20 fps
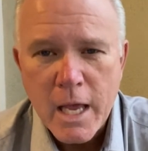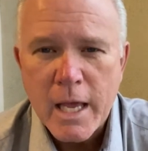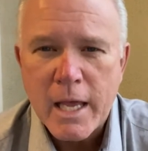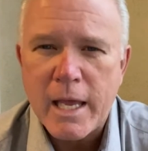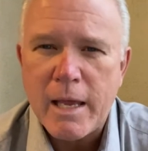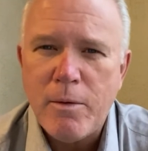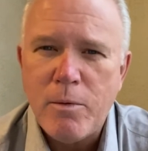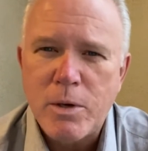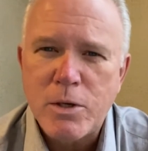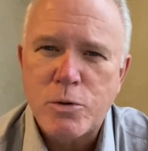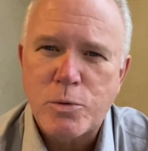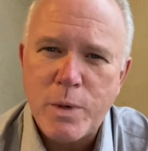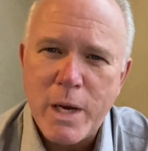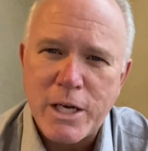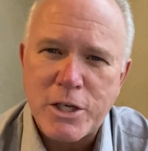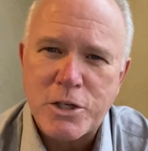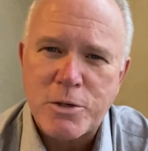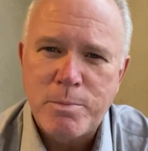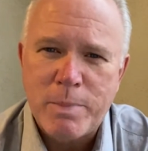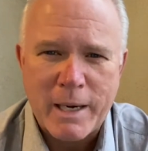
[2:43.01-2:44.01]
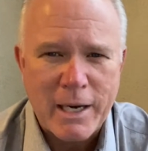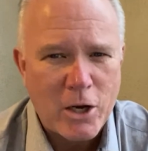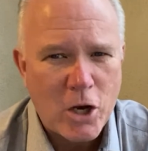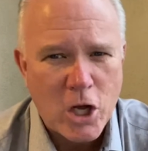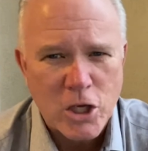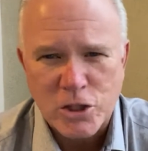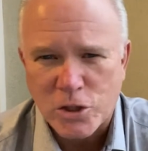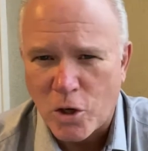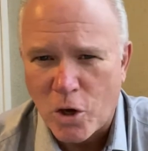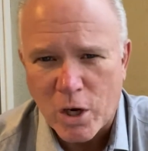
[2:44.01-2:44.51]
He was rich, but he
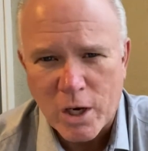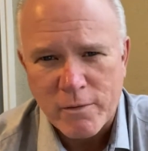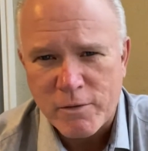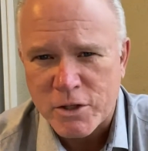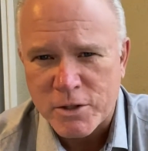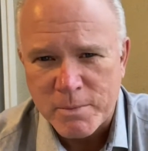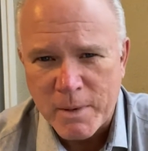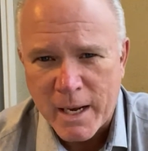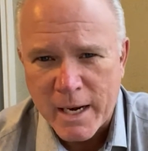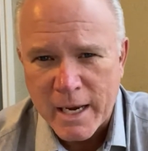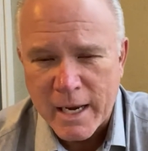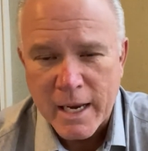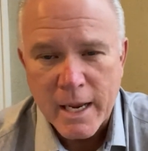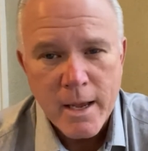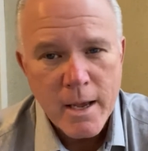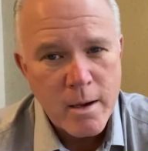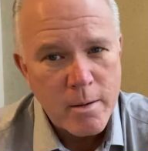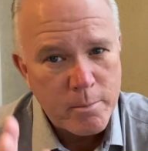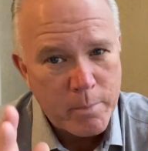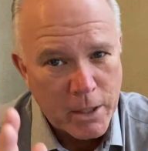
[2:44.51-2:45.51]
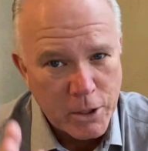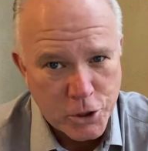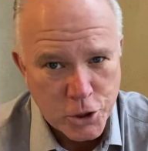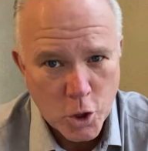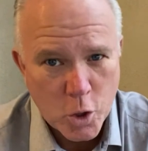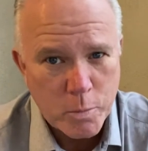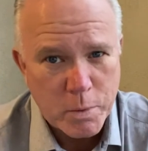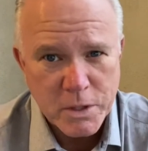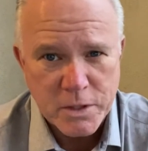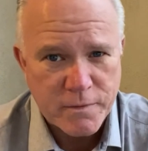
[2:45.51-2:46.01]
lost all of his money, but
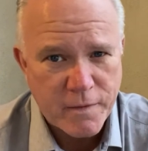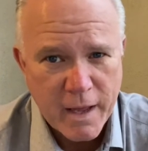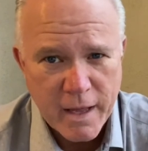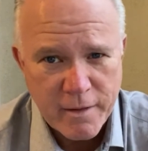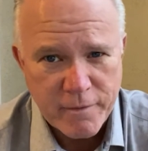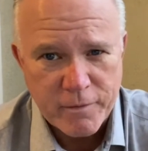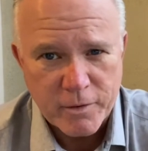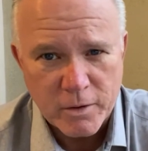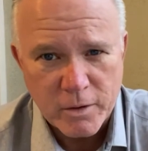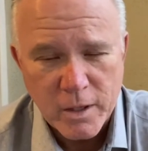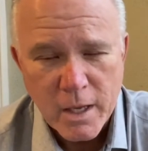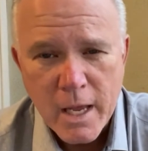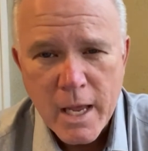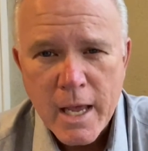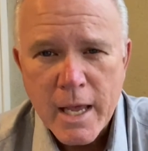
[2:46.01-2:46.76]
Job was faithful.